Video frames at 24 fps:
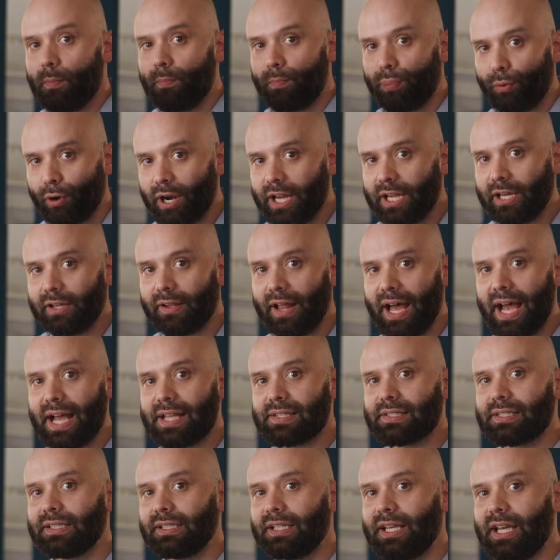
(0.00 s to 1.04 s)
break
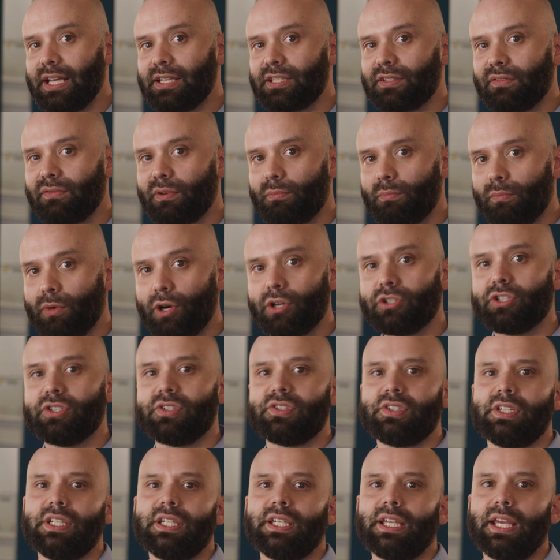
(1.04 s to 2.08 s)
glass in case of
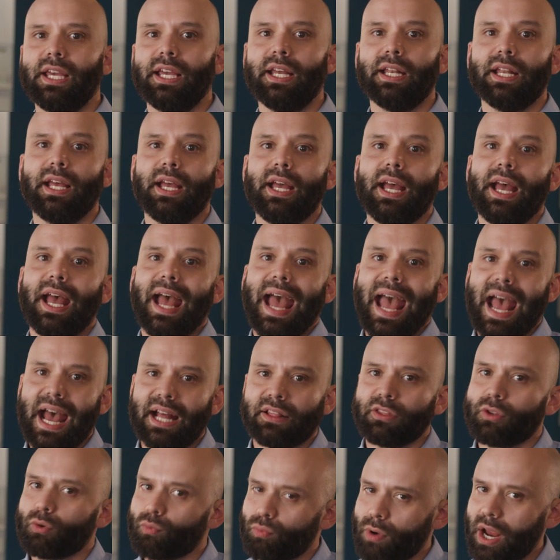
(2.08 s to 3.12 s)
emergency kit
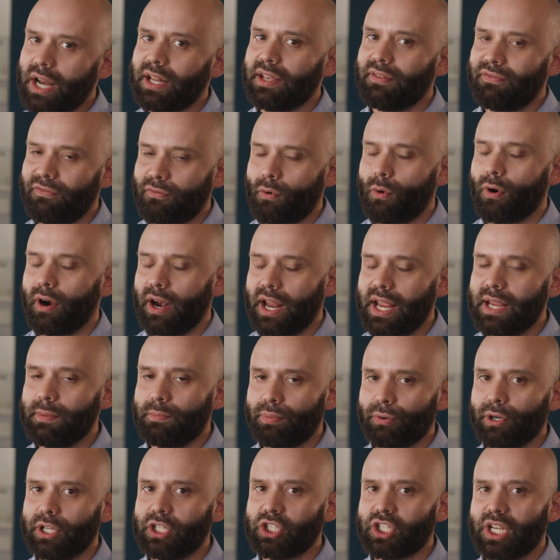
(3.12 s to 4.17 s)
at the ready for a
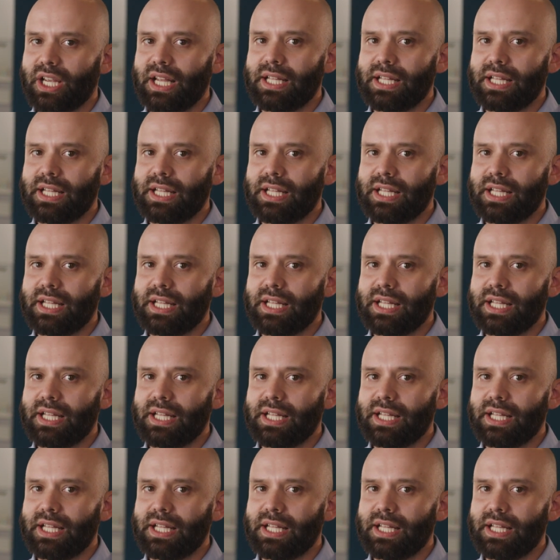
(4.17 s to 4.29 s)
breach